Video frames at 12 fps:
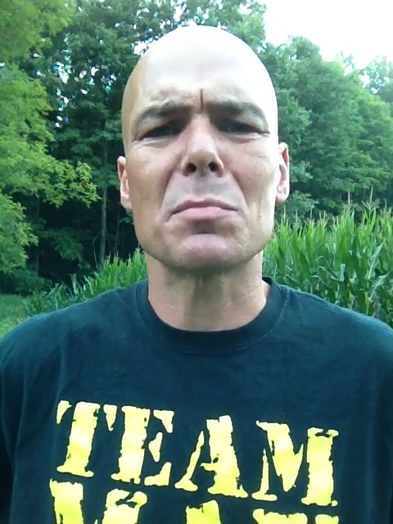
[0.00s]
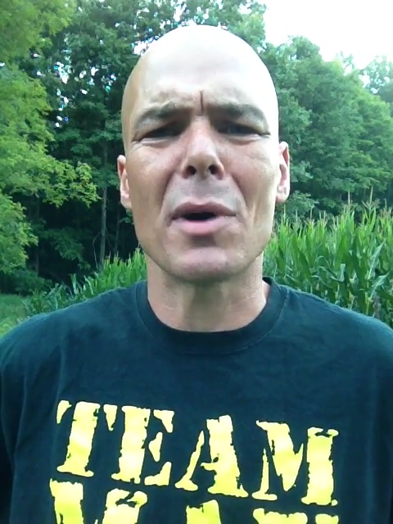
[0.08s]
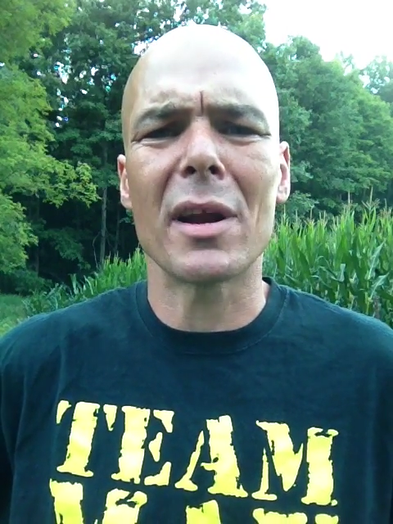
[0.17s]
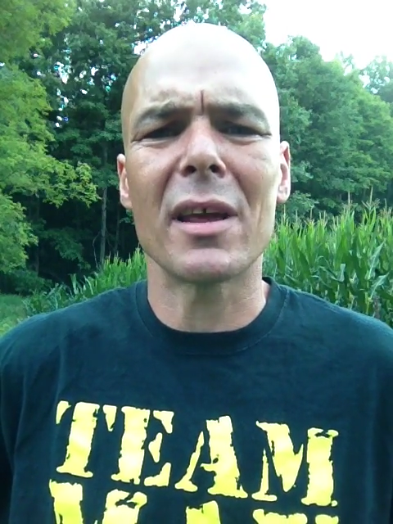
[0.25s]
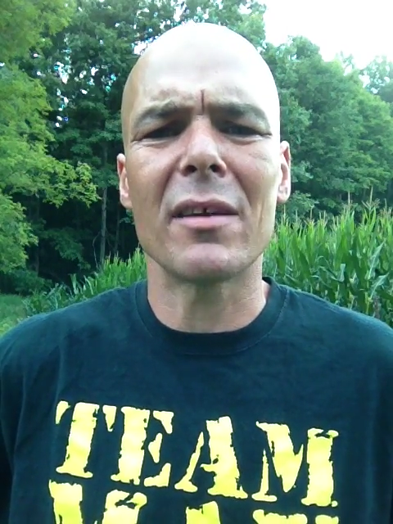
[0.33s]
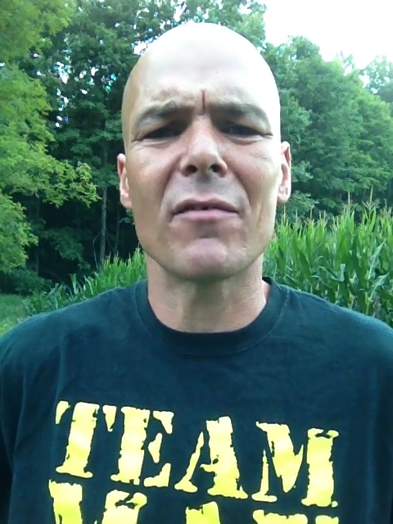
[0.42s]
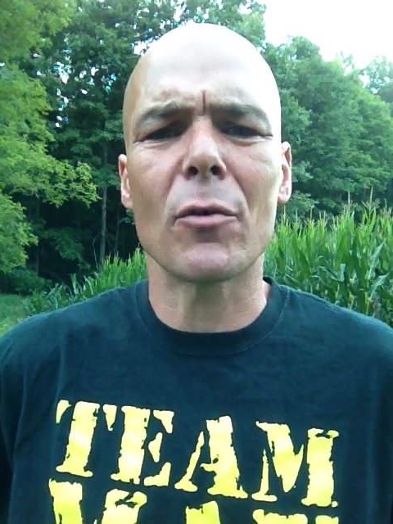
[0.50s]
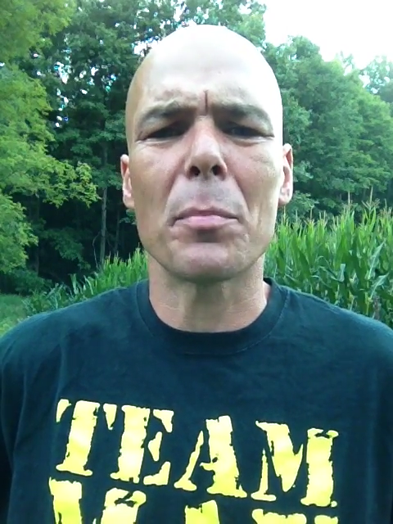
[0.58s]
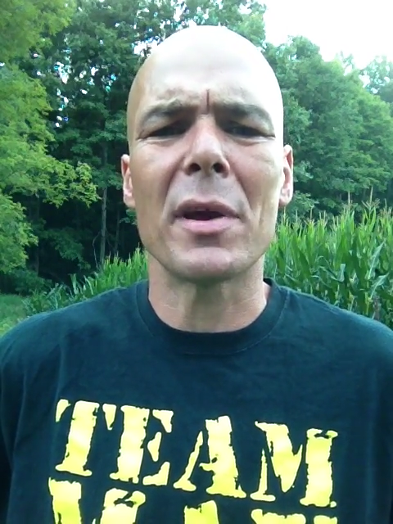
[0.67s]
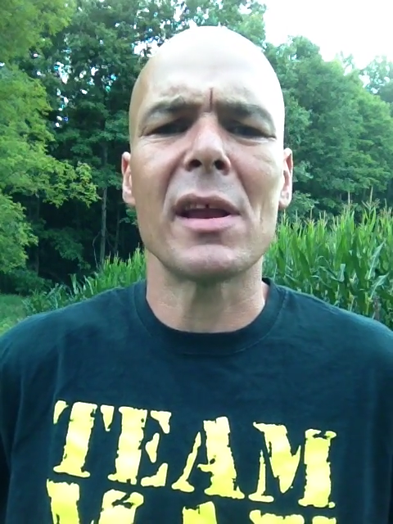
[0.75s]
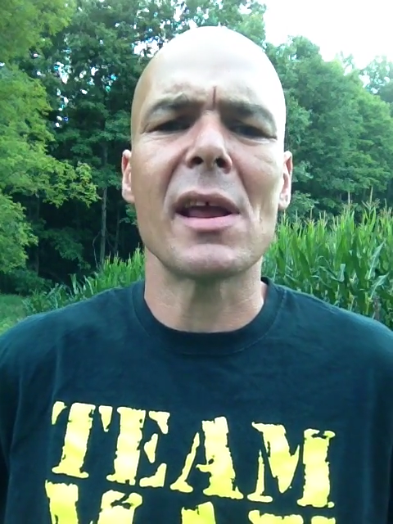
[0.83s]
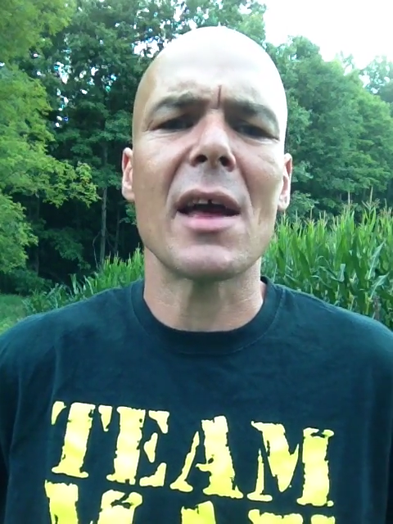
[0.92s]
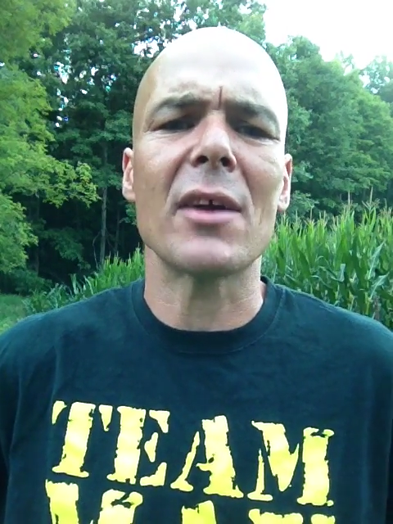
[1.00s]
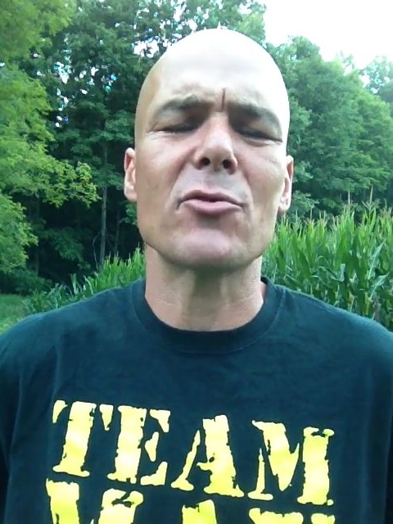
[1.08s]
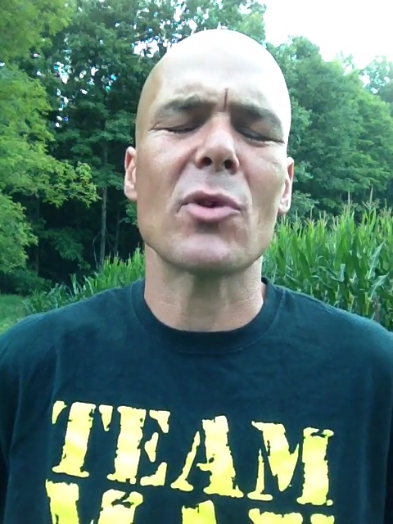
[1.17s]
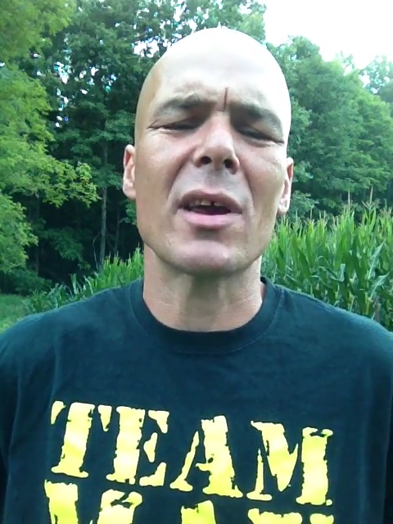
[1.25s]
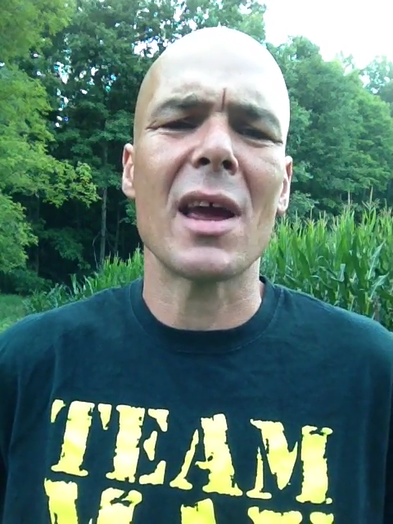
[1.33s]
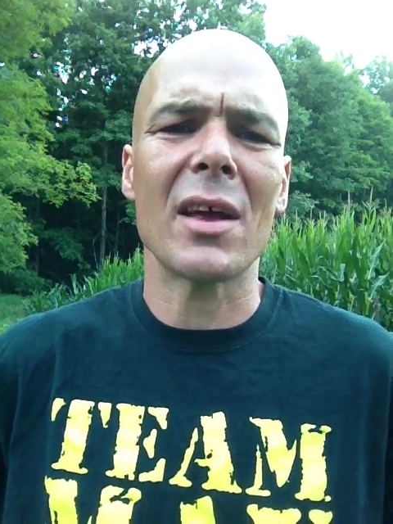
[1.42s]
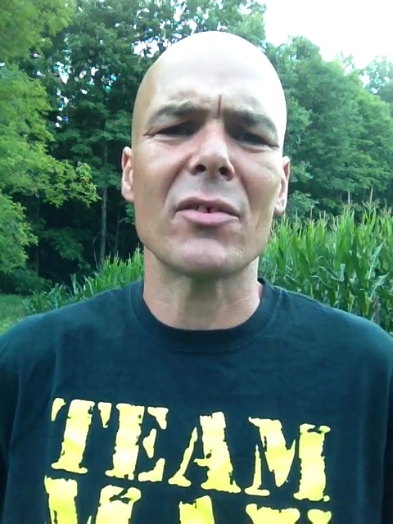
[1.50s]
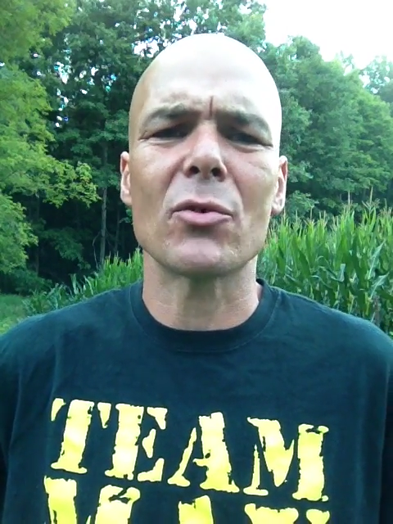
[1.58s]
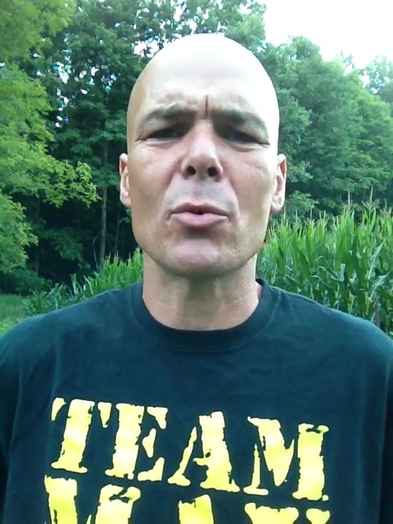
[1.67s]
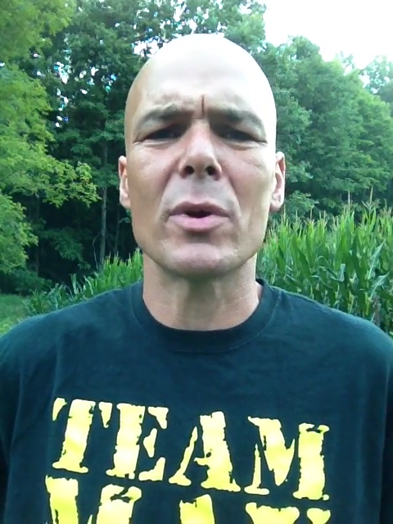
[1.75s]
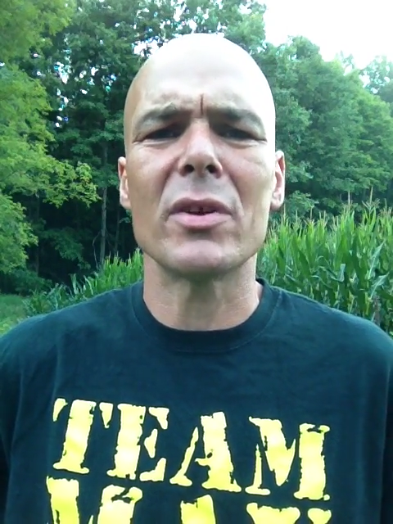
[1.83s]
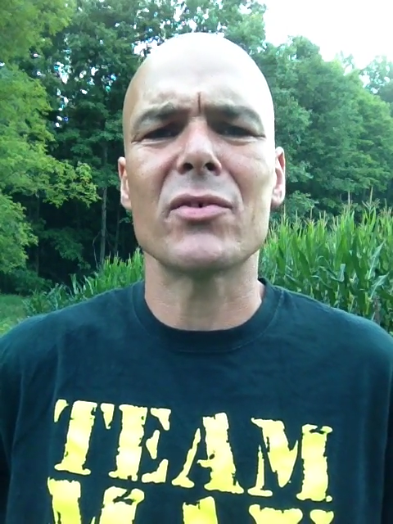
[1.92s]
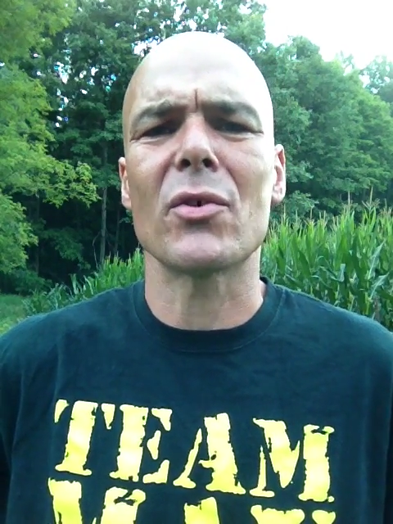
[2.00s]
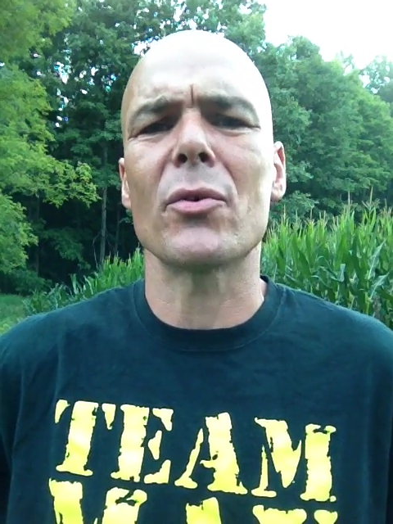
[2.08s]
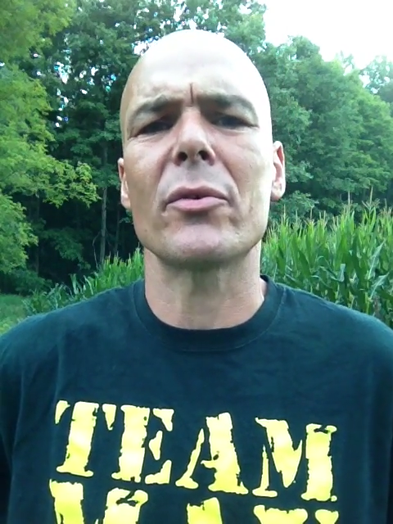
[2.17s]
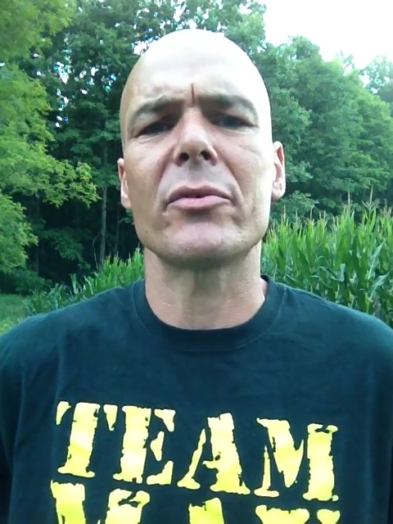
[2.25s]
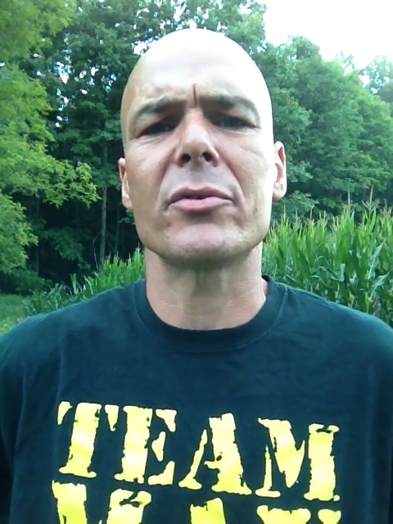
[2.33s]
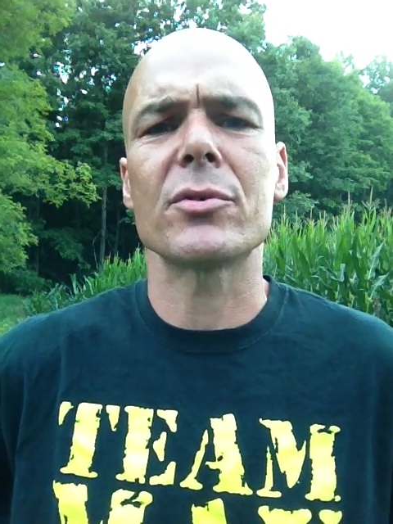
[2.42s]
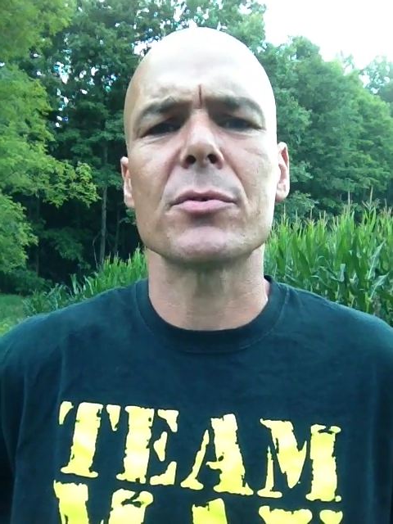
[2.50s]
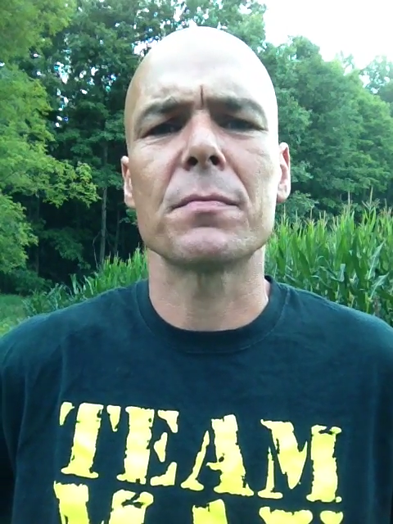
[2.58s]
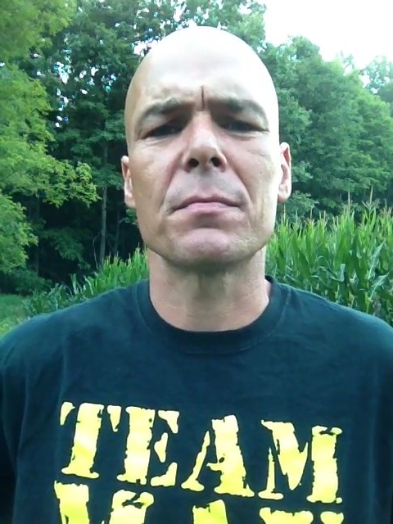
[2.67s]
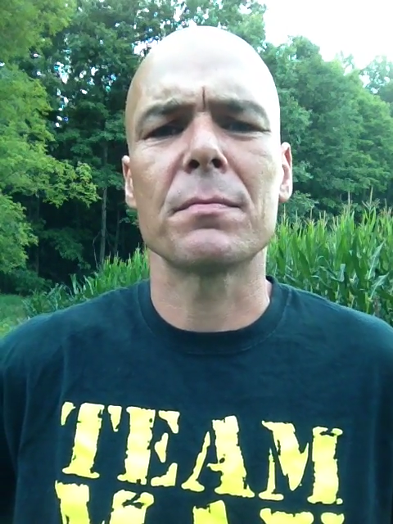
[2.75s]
money for pediatric cancer research.